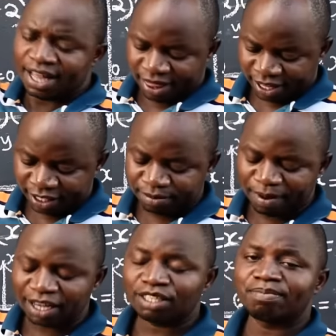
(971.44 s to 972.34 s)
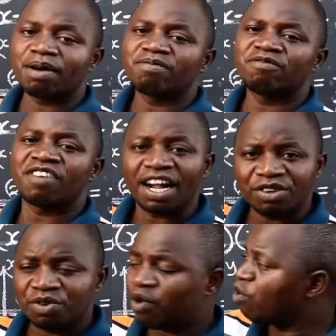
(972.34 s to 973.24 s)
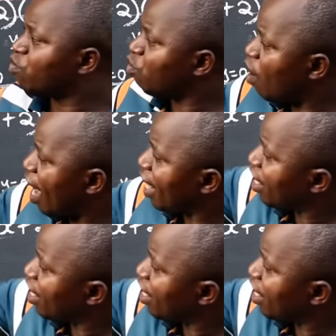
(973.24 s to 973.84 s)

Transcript: this maximum value of y